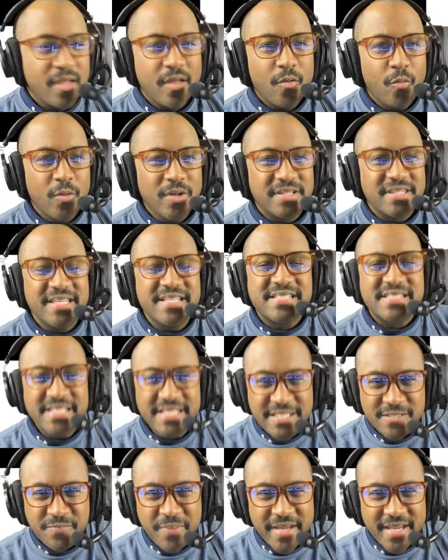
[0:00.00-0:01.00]
With the
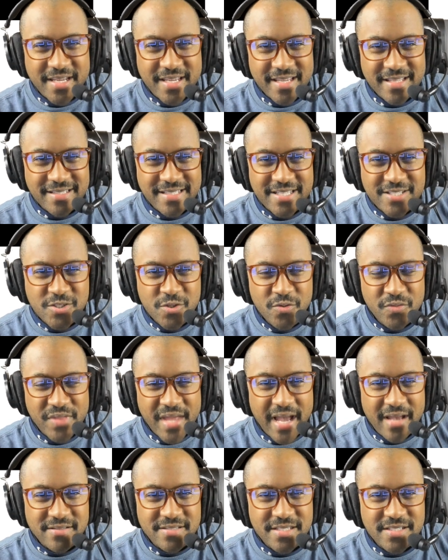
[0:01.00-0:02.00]
sixth pick in the
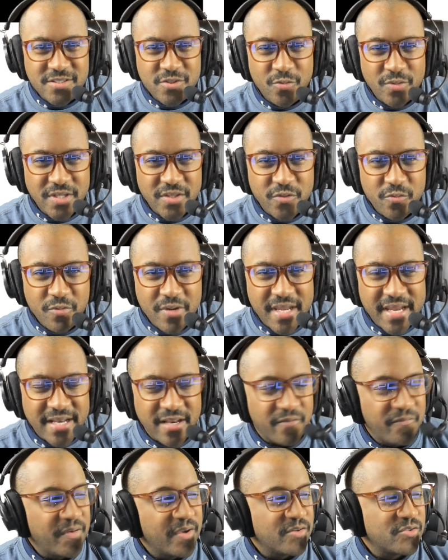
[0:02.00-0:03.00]
2023
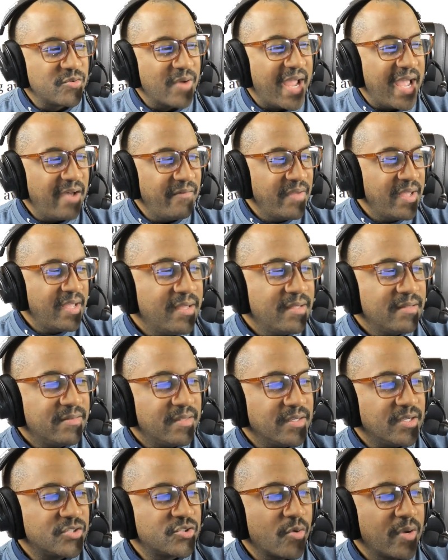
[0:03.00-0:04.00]
NFL Draft,
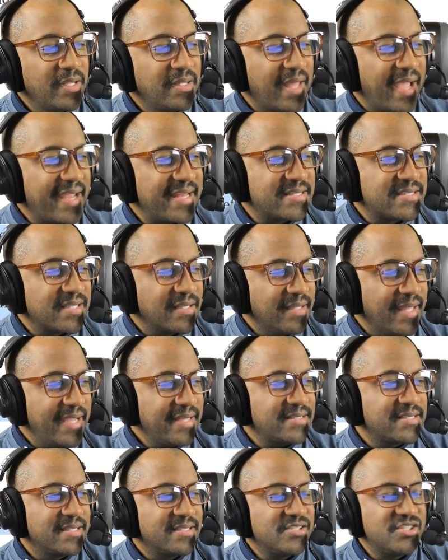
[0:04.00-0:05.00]
the Detroit Lions
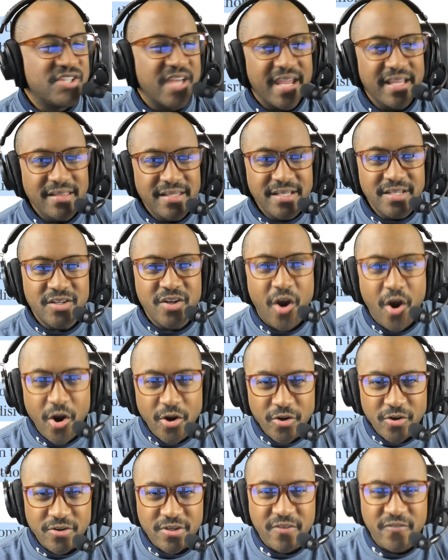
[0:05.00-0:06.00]
select Jalen
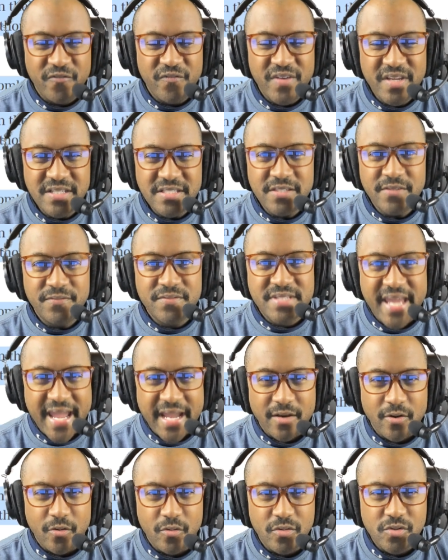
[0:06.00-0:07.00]
Carter, defensive
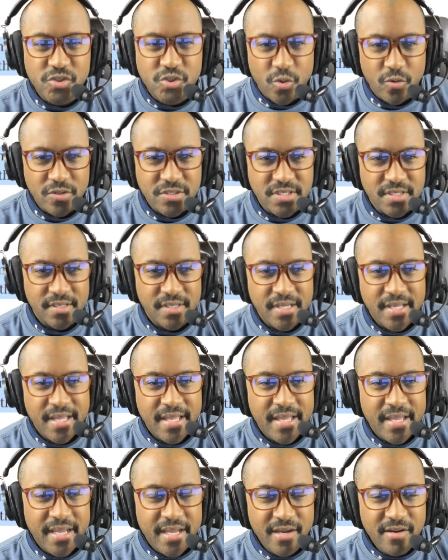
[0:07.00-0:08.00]
tackle, Georgia.
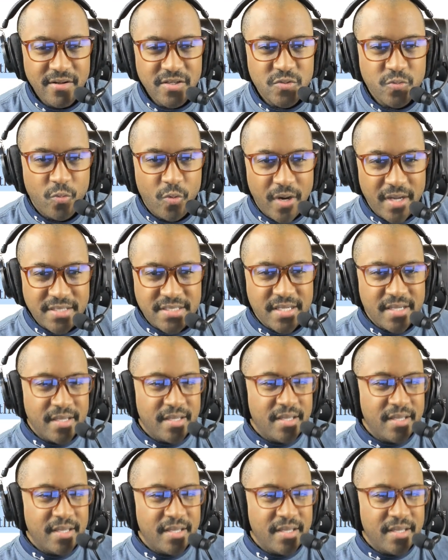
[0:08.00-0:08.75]
Here's what